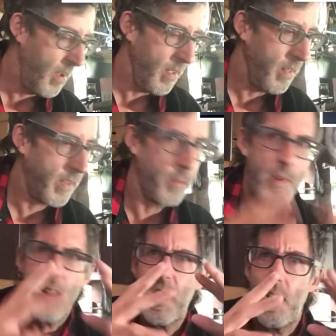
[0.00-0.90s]
like some
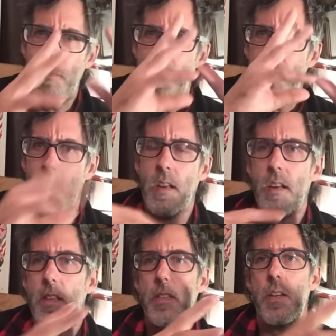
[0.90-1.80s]
Danny Elfman
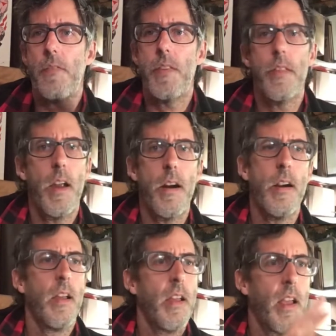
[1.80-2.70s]
stuff in there.
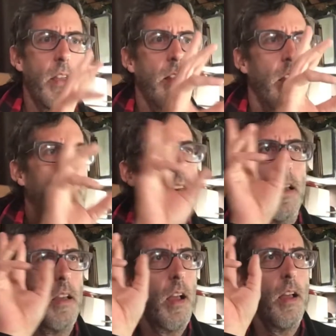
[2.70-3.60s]
In
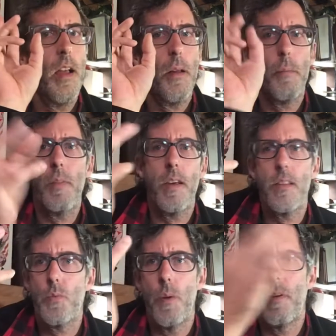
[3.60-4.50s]
like, I'm playing
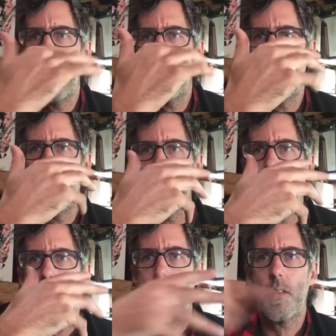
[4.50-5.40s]
this one part where there's
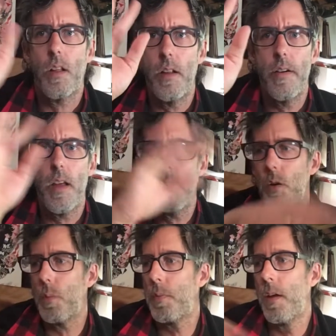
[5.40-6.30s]
like this clarinet
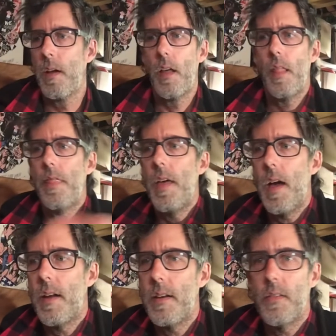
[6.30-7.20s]
loop
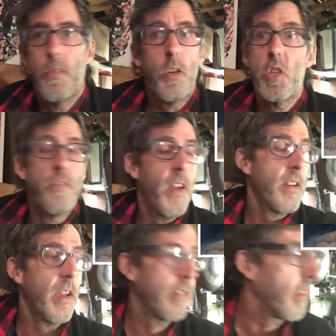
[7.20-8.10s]
that is just
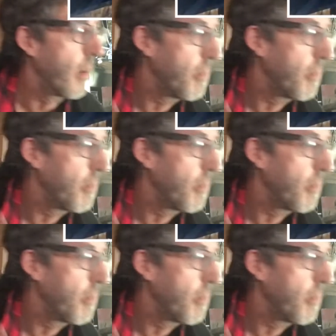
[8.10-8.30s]
fantastic. I'm